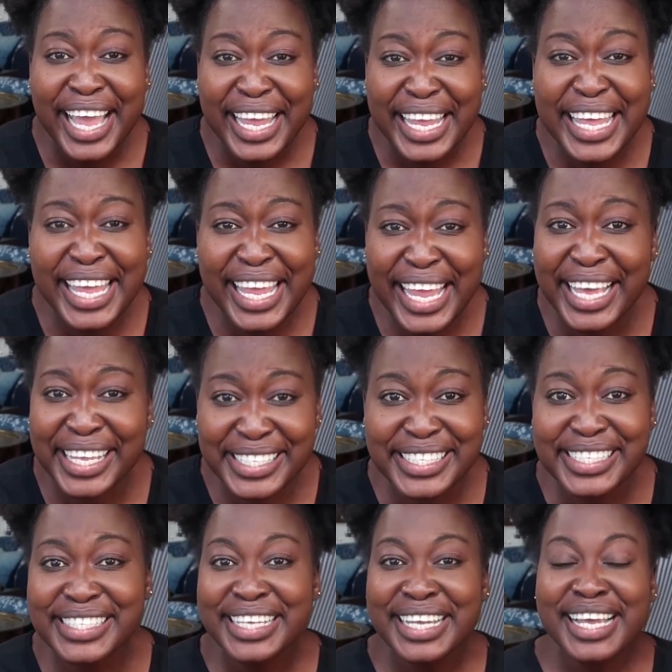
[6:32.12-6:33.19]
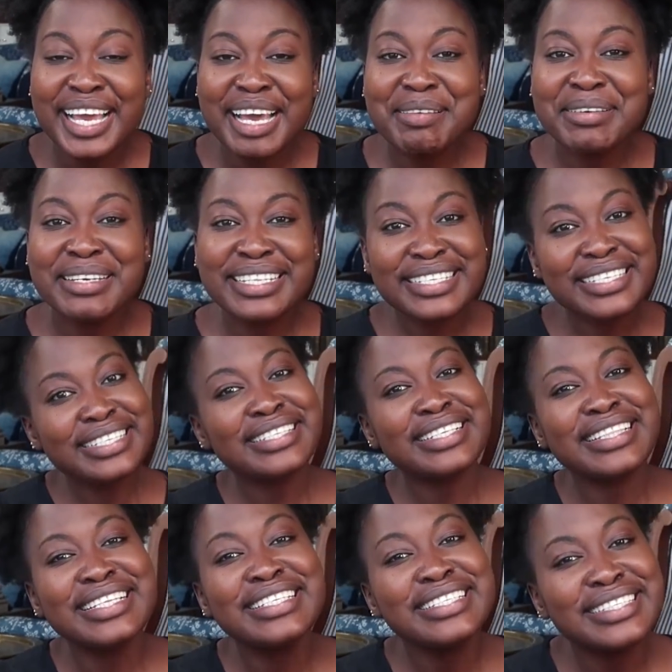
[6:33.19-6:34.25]
Yes, I mean, this
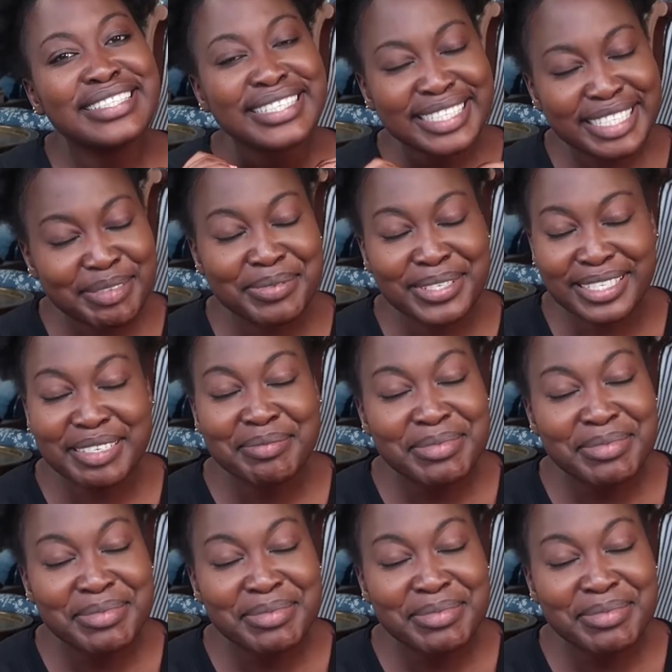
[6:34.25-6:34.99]
is the cheapest.